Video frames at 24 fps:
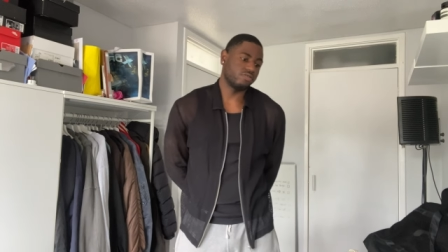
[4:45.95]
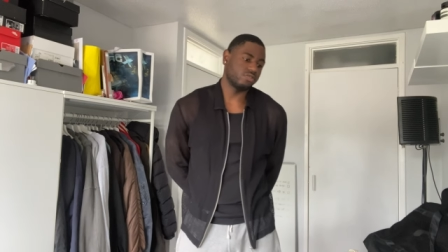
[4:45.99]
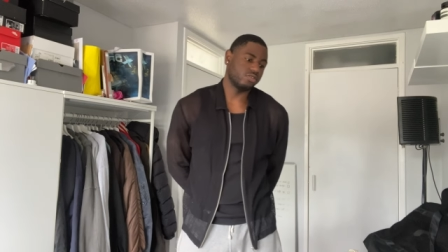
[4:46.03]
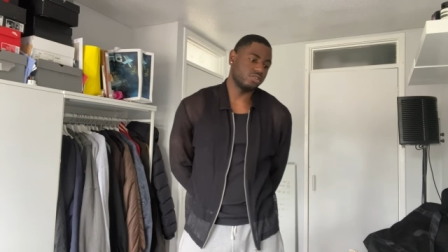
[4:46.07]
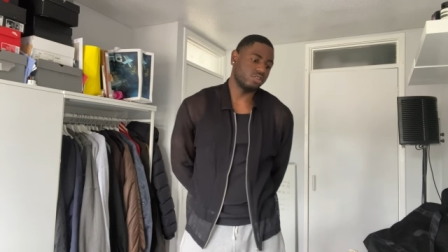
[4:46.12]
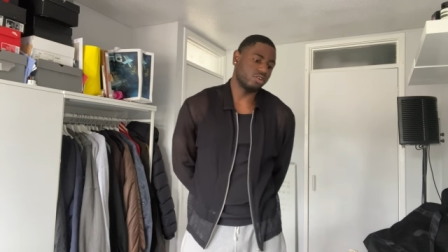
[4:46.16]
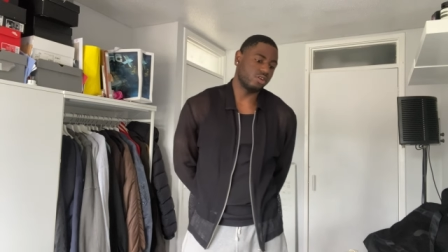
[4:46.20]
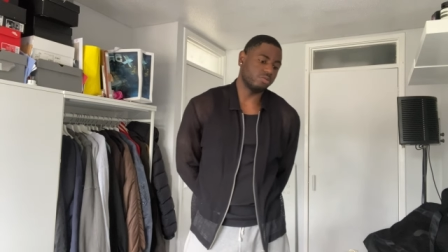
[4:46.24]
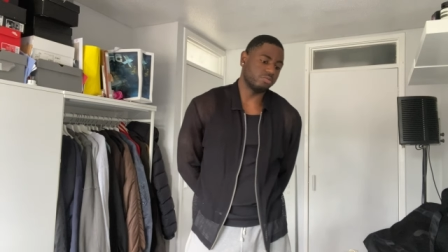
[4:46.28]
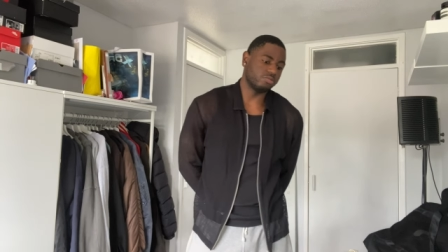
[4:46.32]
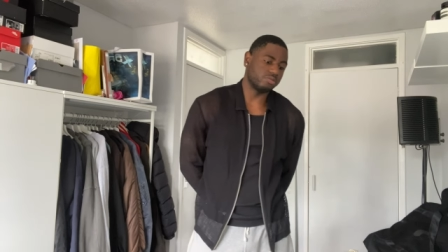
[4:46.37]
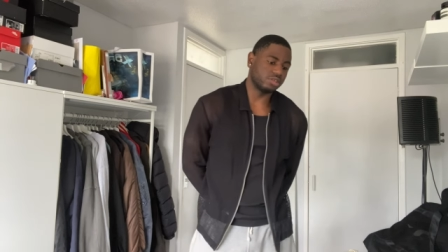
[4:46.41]
You
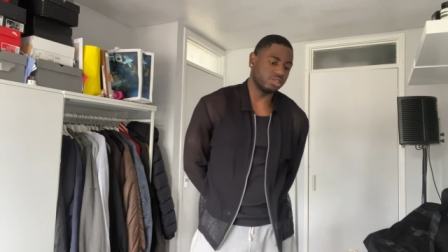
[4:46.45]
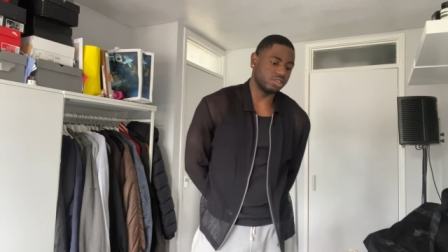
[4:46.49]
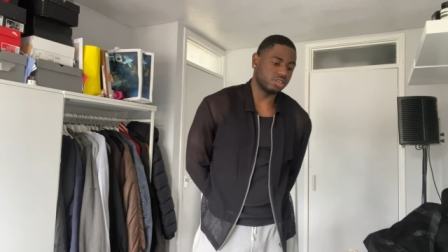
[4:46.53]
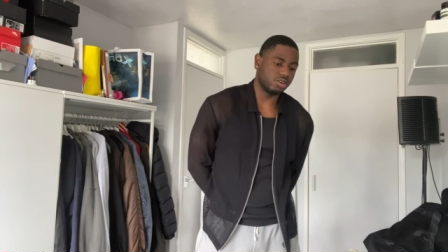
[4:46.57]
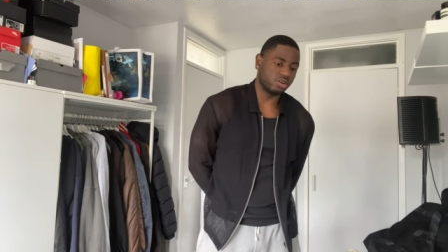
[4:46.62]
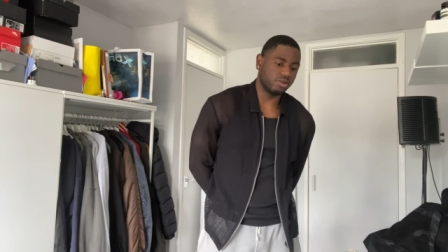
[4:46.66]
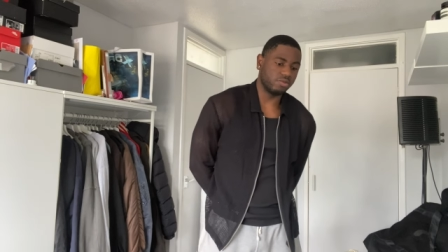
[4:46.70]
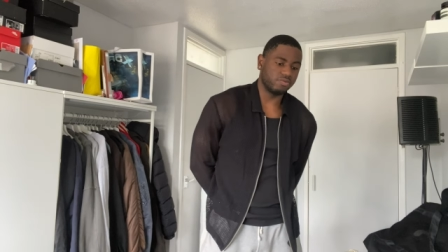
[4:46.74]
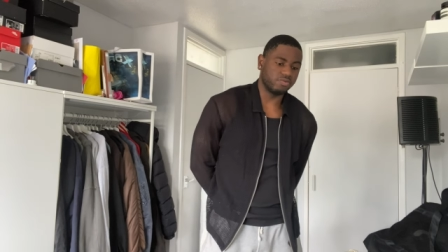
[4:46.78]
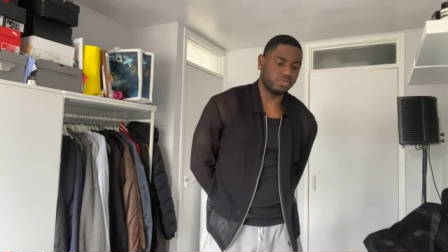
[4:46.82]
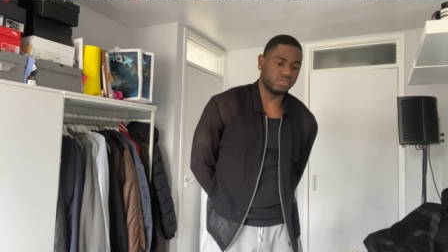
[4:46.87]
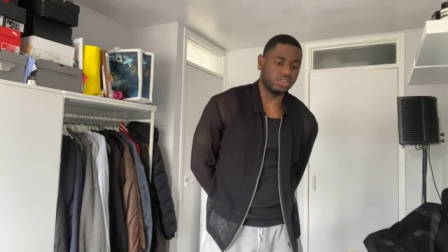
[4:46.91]
know, be
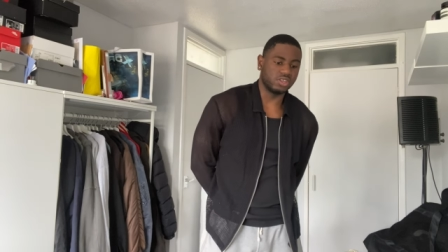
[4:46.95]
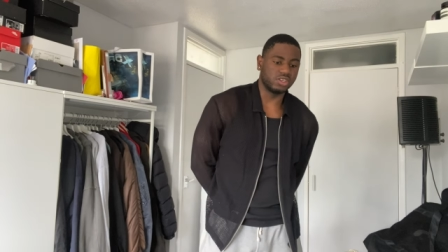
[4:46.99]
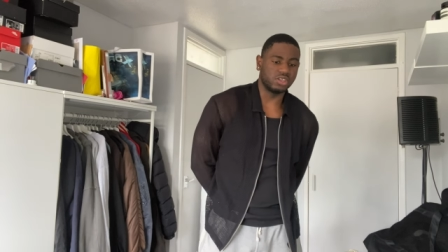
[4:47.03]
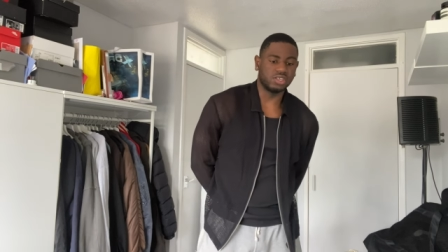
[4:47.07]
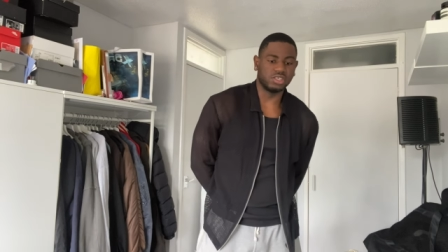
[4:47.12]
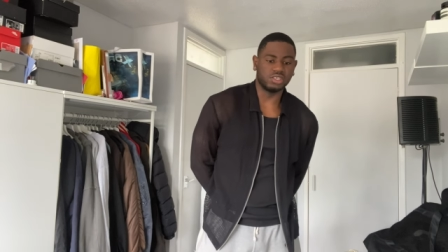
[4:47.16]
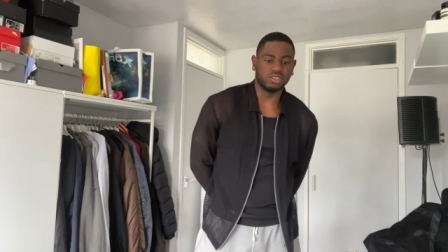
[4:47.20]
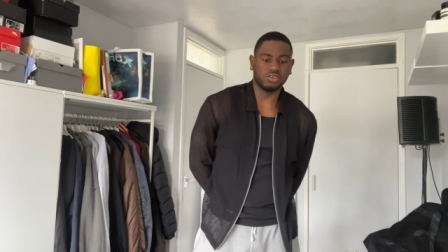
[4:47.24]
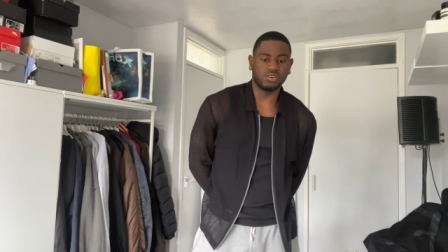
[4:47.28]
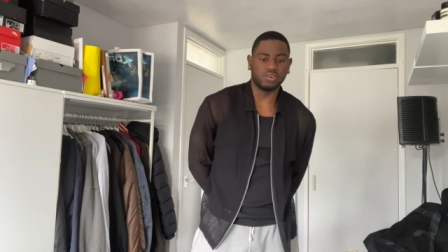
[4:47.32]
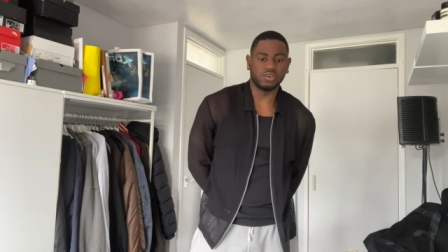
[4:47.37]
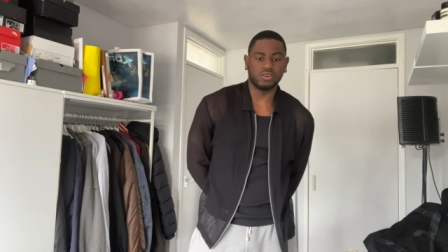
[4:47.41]
confident
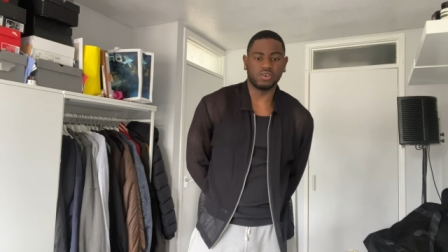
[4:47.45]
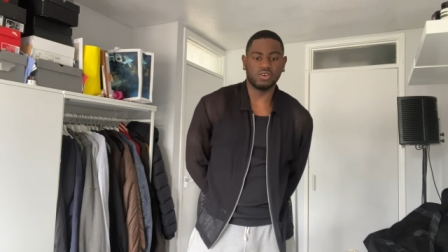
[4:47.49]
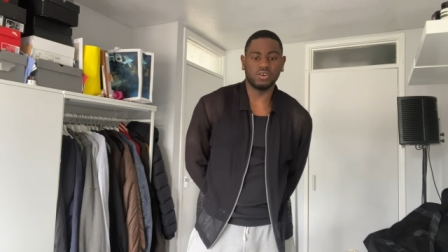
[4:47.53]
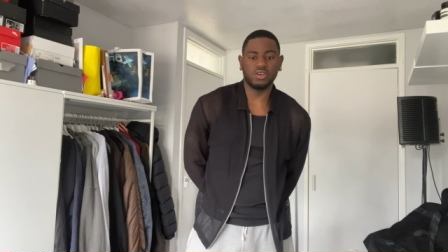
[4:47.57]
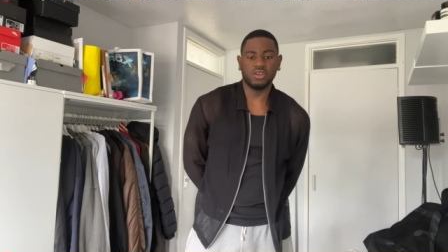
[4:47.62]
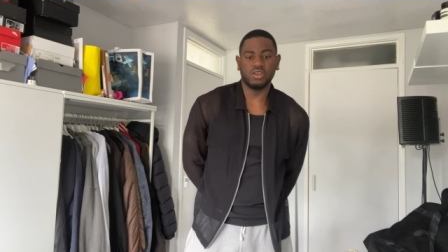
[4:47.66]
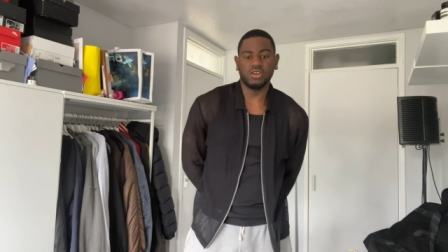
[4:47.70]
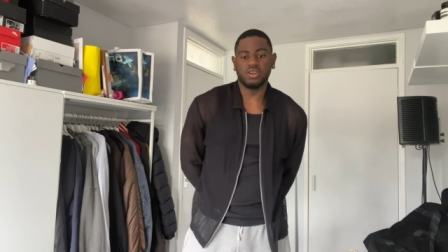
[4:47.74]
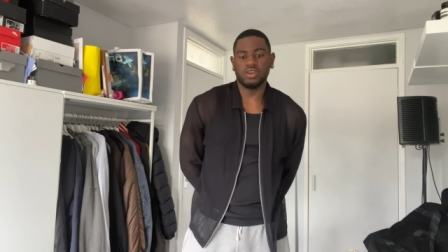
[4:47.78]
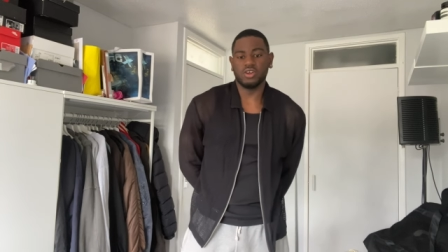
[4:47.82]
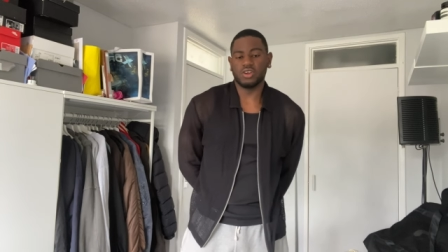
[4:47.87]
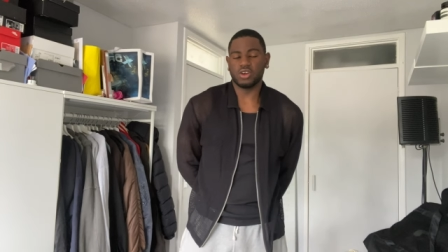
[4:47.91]
in your
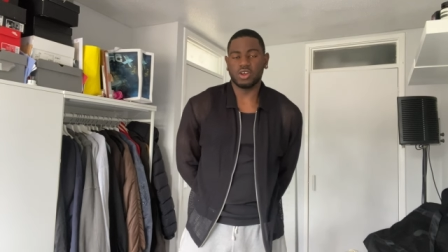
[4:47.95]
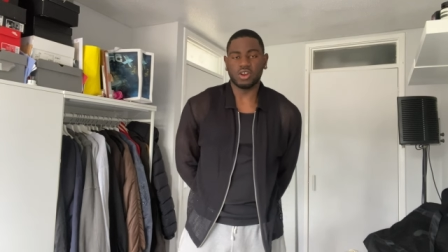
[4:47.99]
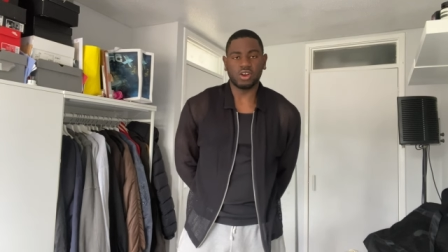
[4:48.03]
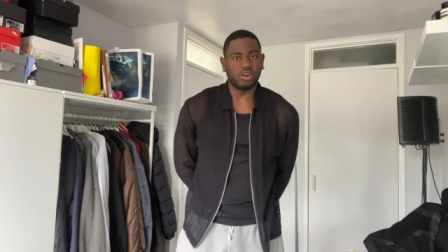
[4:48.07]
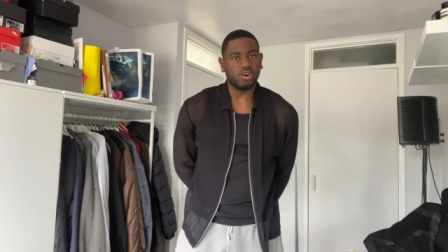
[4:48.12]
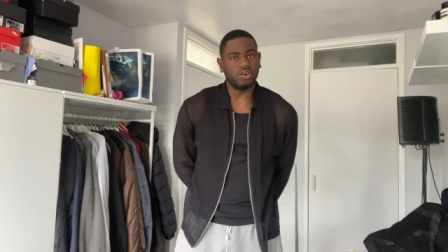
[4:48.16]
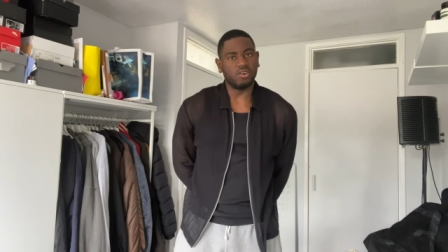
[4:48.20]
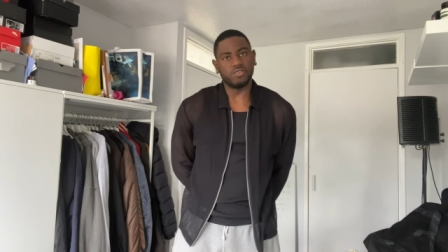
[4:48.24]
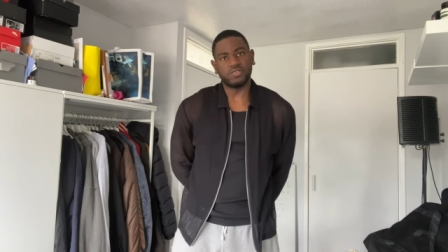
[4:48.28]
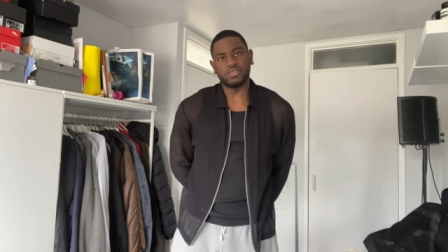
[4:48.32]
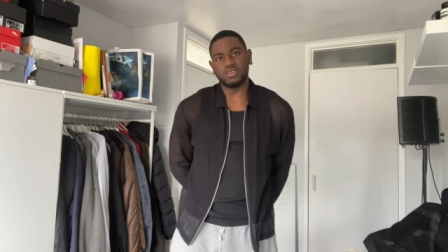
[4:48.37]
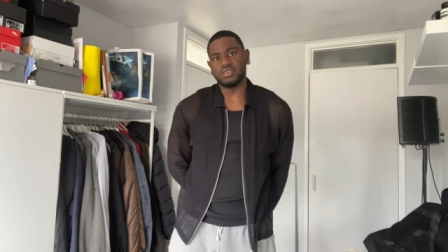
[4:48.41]

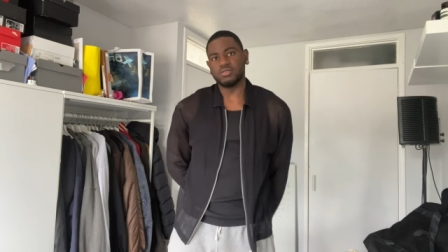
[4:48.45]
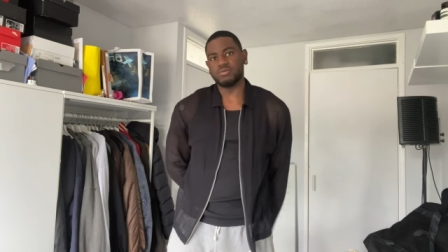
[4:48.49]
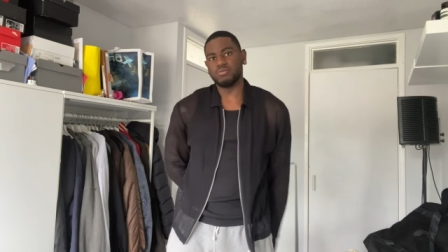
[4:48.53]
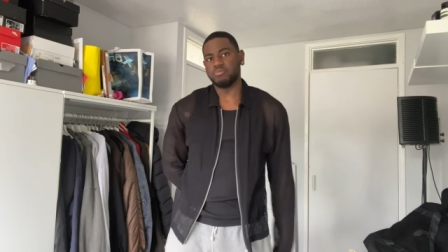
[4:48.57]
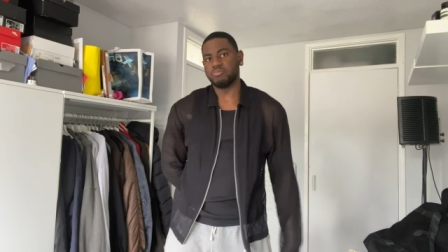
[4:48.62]
clothing.